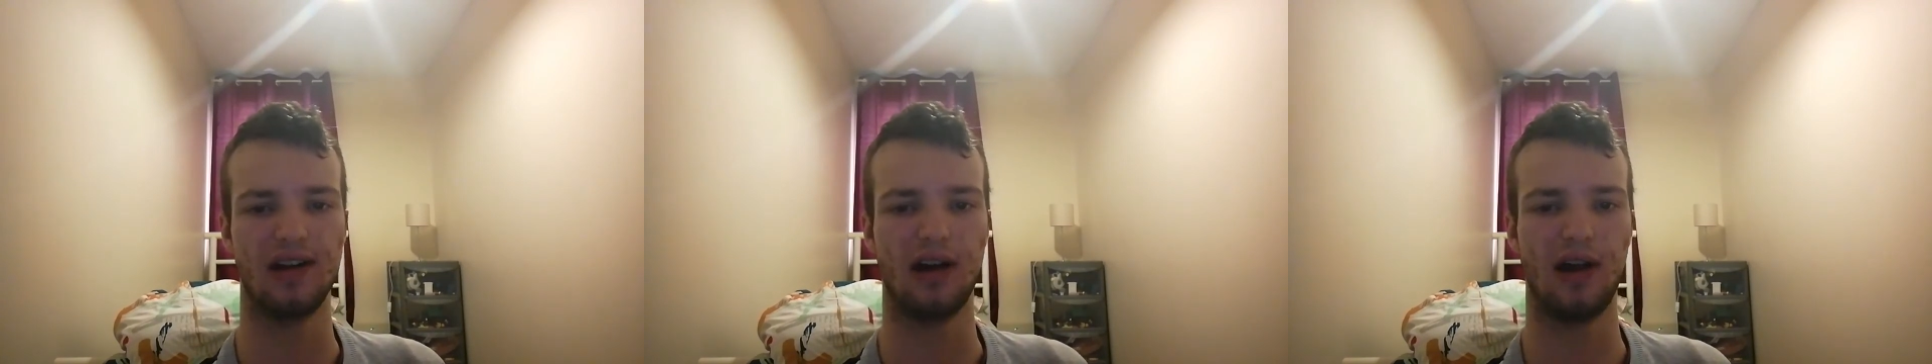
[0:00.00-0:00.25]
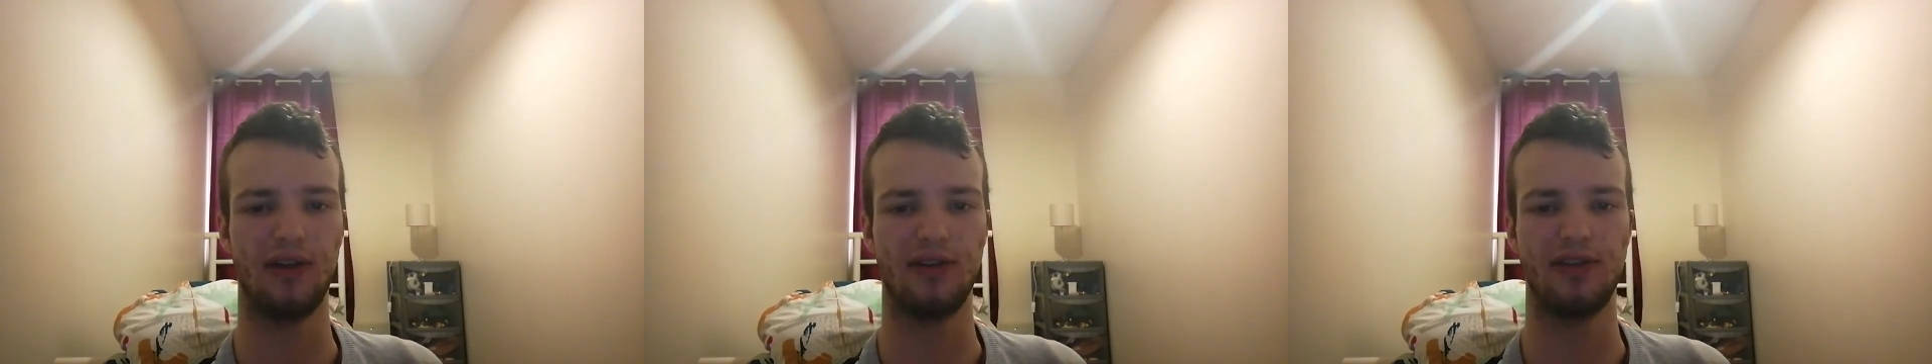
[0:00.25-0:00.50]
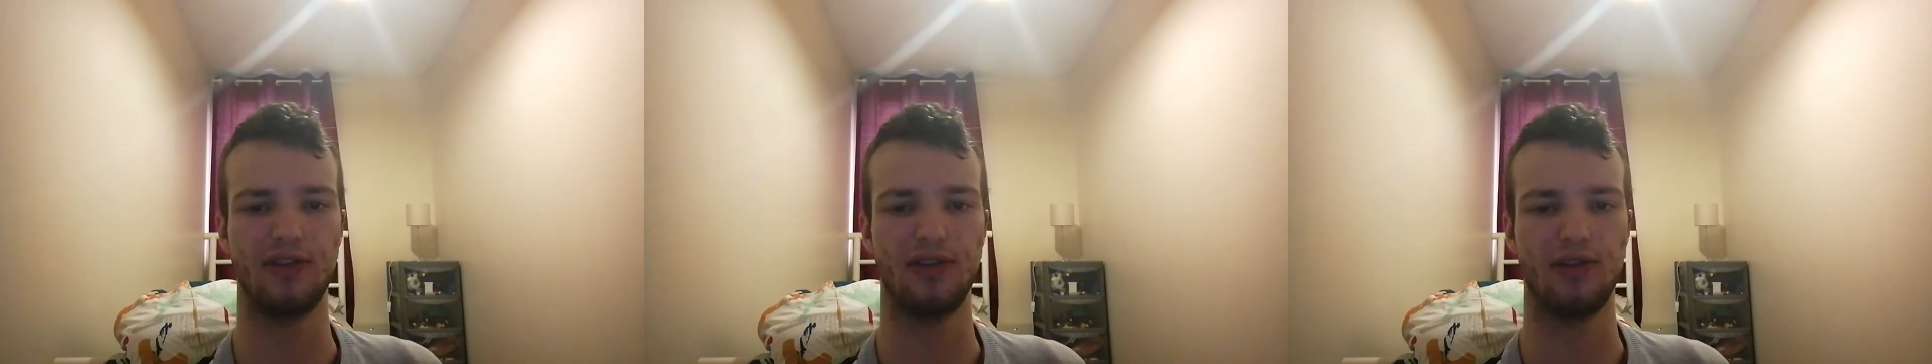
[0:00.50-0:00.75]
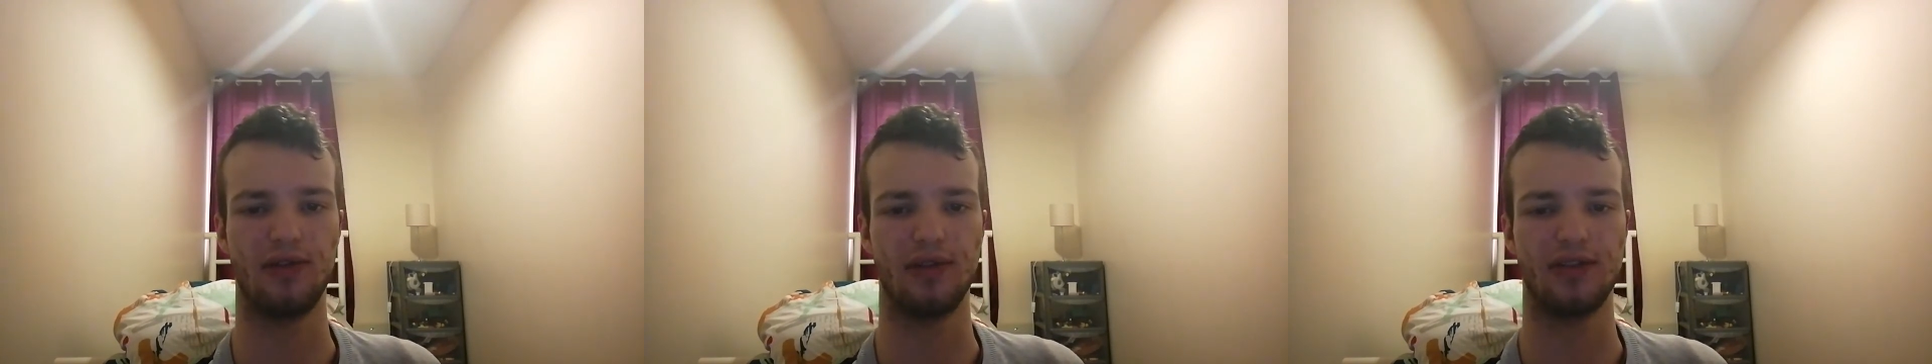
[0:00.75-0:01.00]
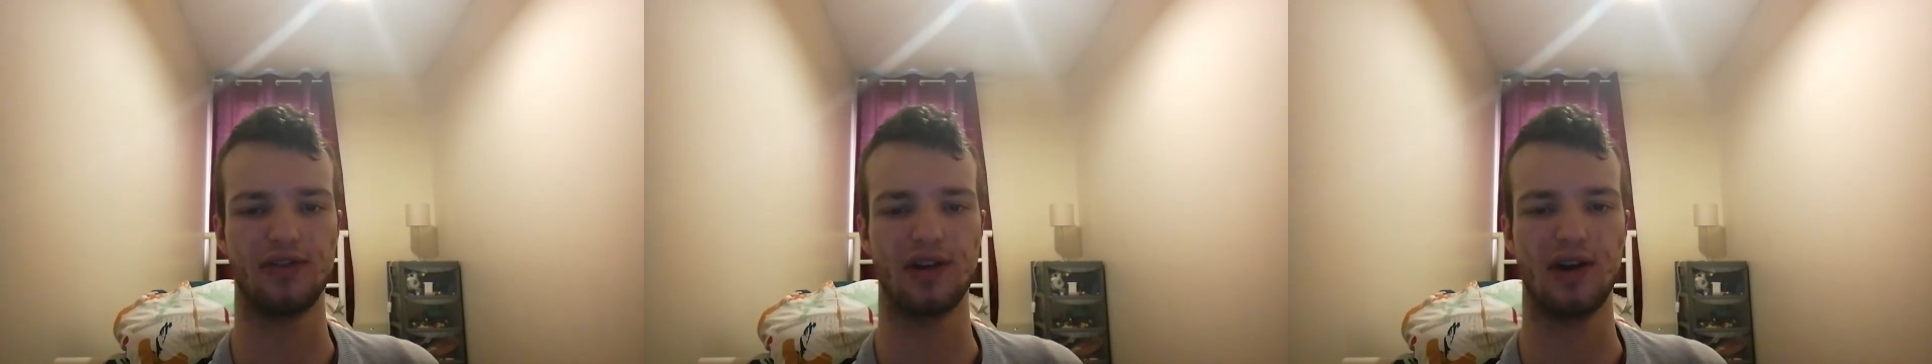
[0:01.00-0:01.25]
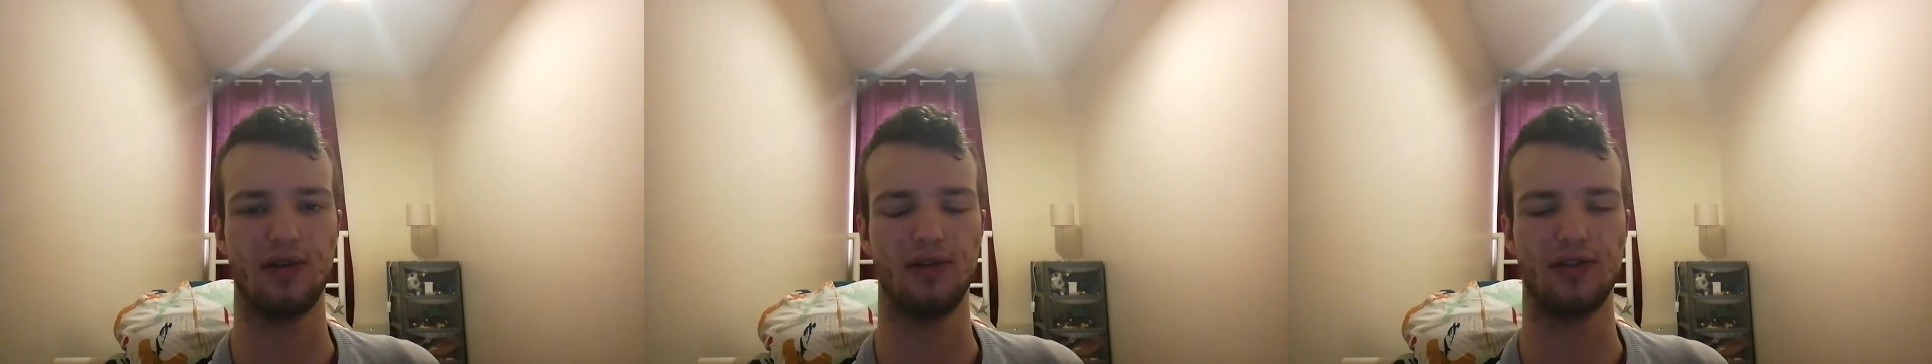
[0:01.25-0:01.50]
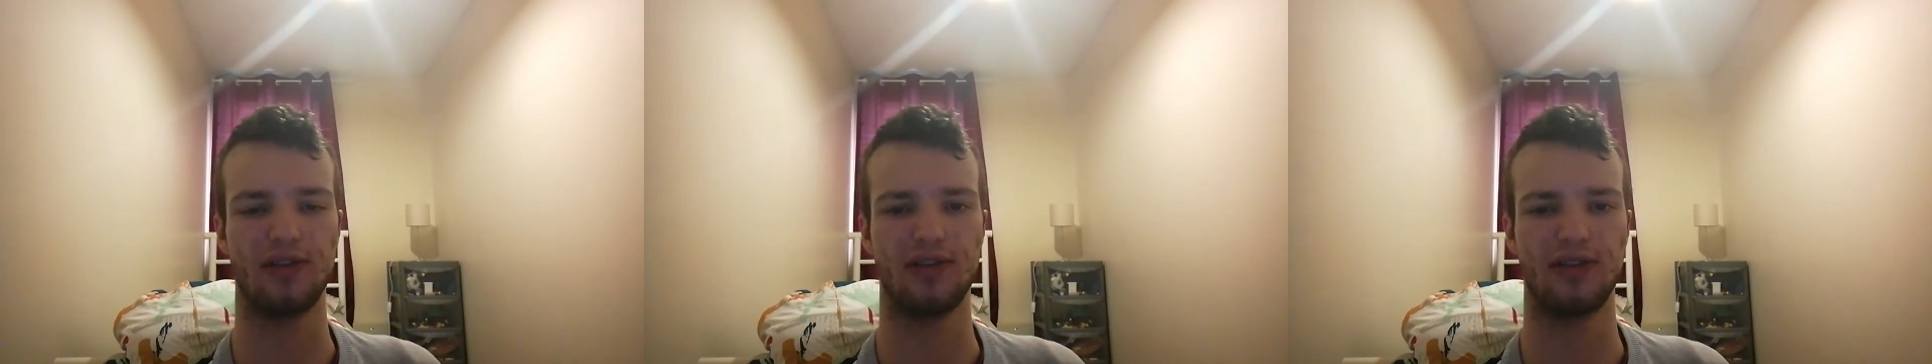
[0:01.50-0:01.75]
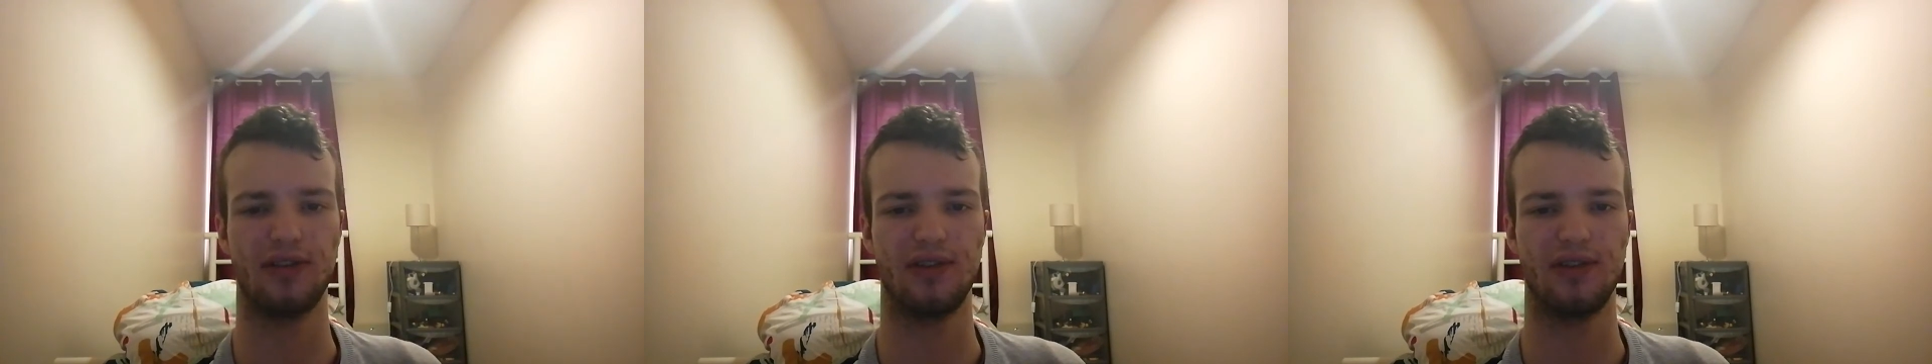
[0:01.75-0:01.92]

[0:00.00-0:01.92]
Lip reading: hot soup, toast,